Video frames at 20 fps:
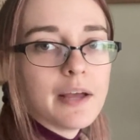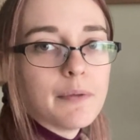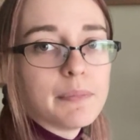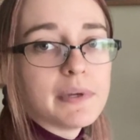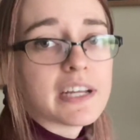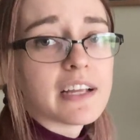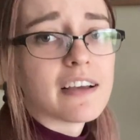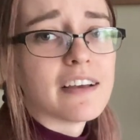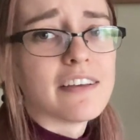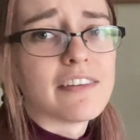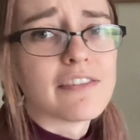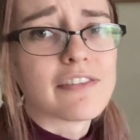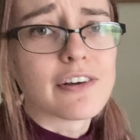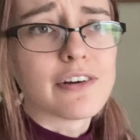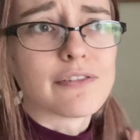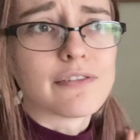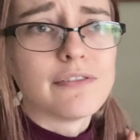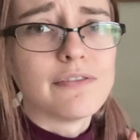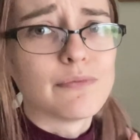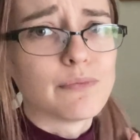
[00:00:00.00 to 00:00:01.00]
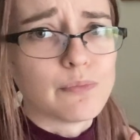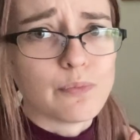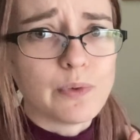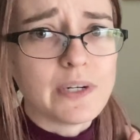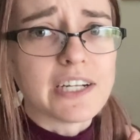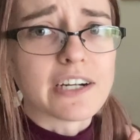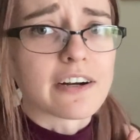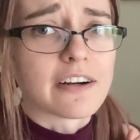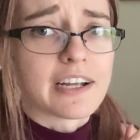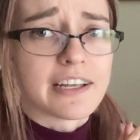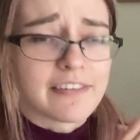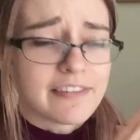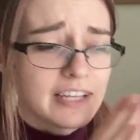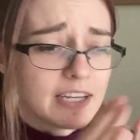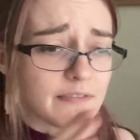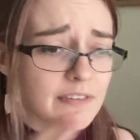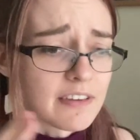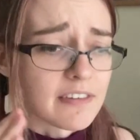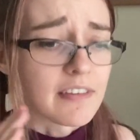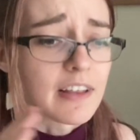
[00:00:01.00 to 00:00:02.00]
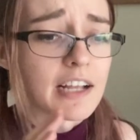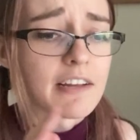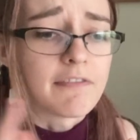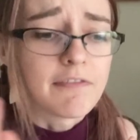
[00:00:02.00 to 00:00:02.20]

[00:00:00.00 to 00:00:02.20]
because we are a safe as life